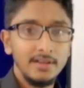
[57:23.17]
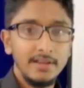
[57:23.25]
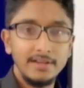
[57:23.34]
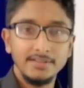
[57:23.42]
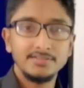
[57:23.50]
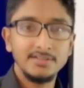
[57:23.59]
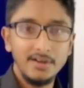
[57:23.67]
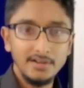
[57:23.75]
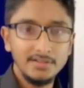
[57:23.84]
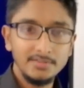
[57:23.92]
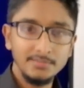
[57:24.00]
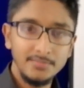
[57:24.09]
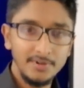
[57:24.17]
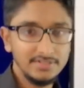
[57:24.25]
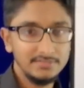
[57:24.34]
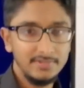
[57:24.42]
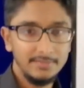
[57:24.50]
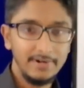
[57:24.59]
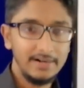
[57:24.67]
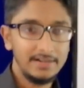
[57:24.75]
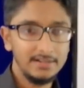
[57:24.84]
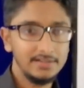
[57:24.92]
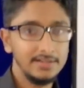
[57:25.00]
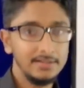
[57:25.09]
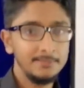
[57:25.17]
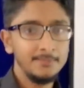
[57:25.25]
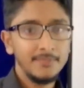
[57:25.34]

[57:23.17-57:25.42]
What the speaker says: It is not possible practically.